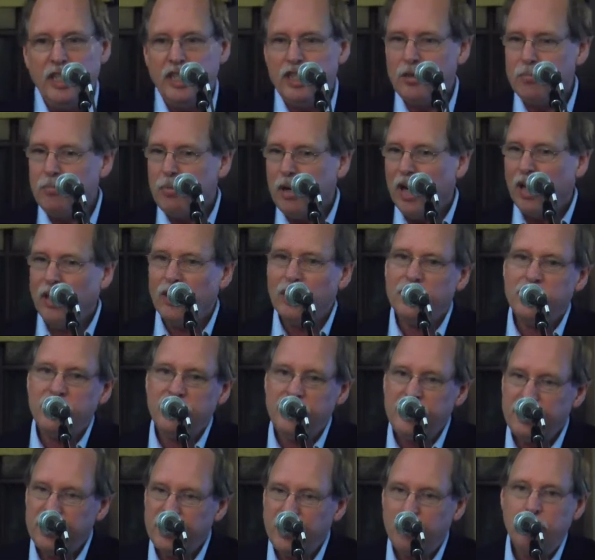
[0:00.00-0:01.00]
the
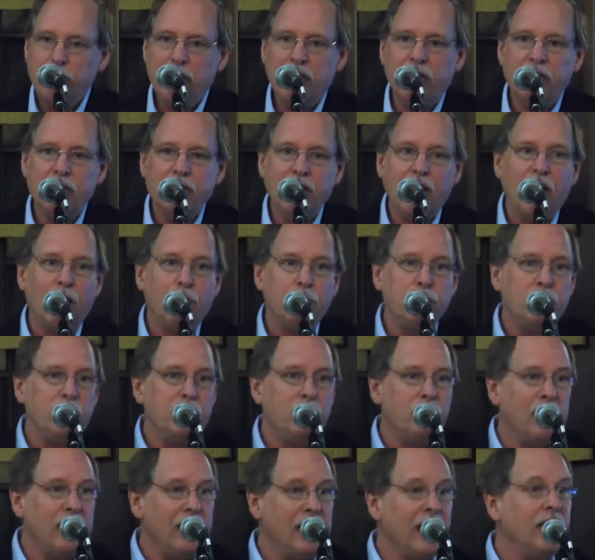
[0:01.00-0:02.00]
policies that have been
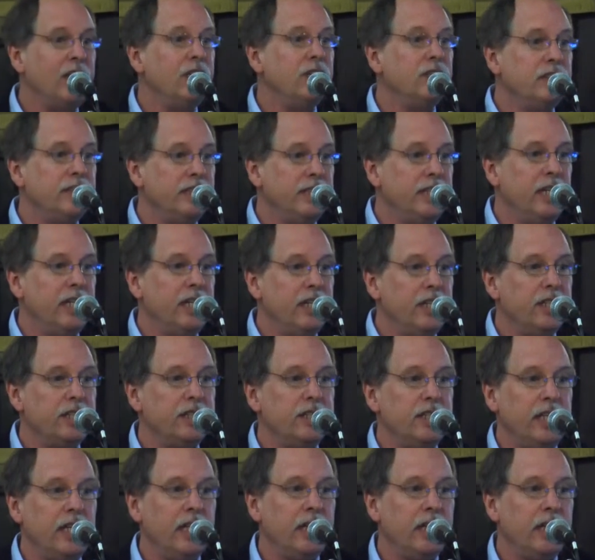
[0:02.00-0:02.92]
adopted by IUCN and the,